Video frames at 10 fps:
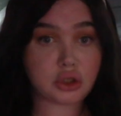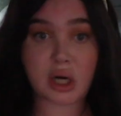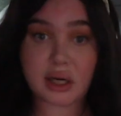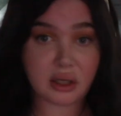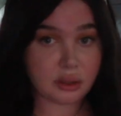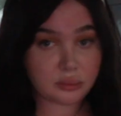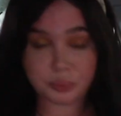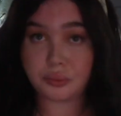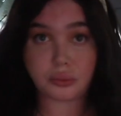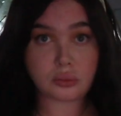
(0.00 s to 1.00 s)
trying to,
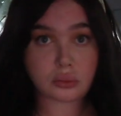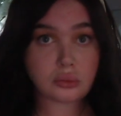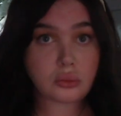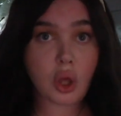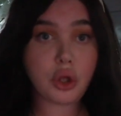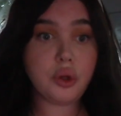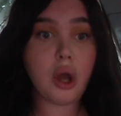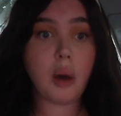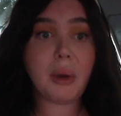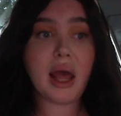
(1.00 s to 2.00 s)
you
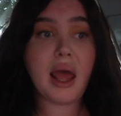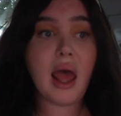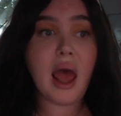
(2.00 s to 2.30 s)
know, but